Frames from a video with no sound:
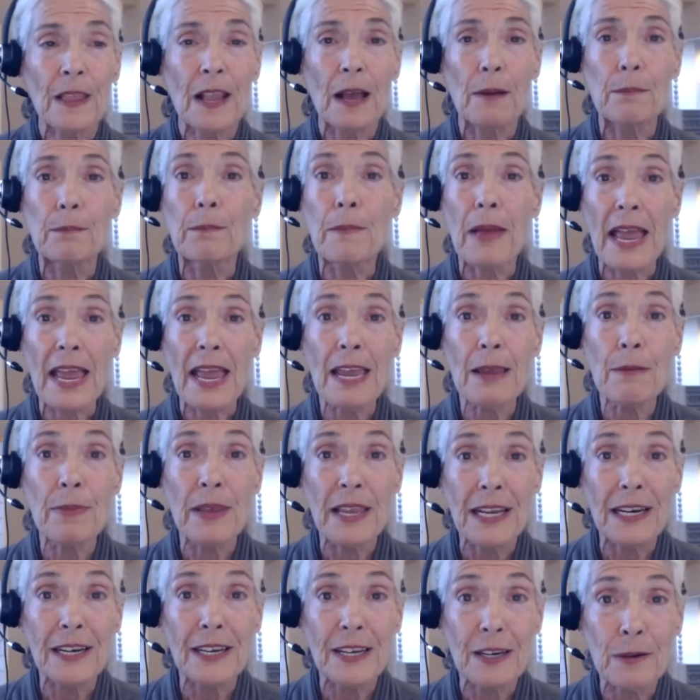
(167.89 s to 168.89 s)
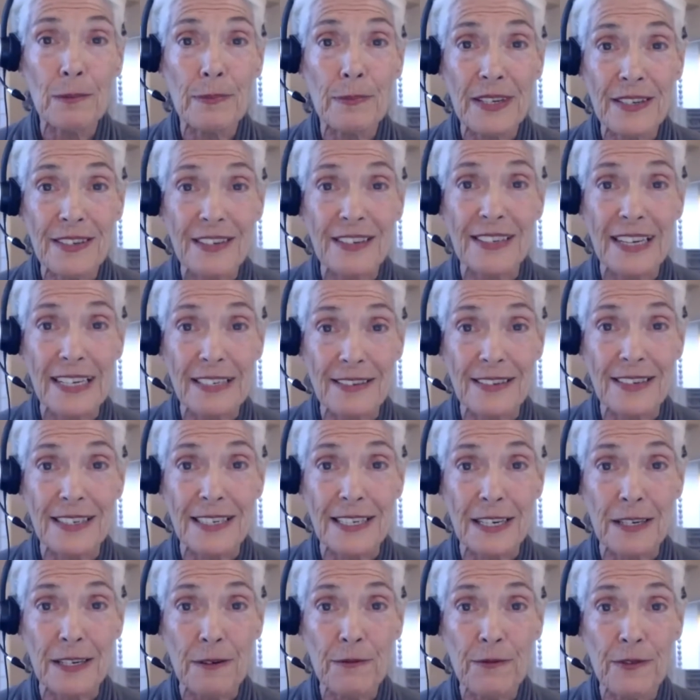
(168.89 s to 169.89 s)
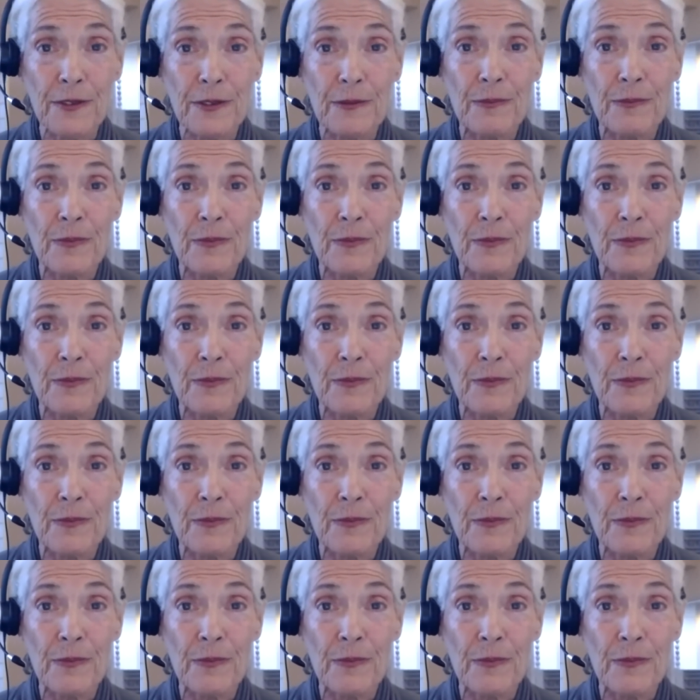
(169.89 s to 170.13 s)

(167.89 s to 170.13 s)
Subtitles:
may be a little bit sensitive.